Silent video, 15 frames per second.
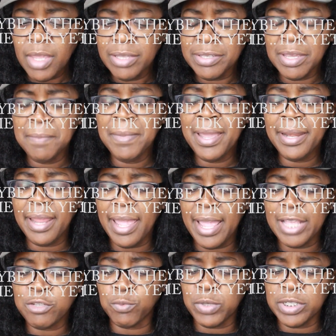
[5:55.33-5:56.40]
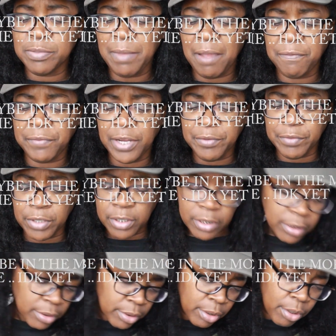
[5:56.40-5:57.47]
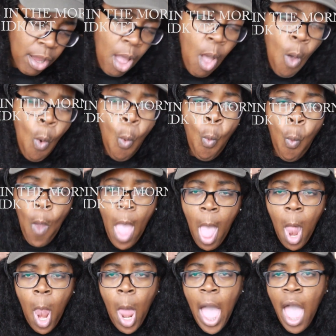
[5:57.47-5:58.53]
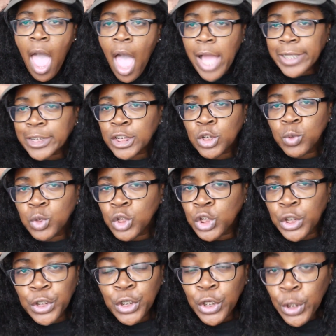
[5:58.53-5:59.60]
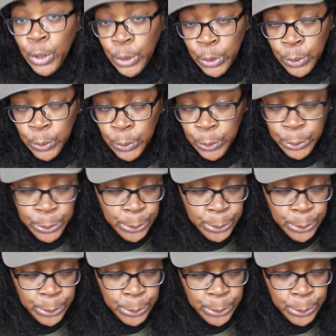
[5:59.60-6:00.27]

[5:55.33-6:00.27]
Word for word: somebody asked, what's my favorite color? Well, as you should know,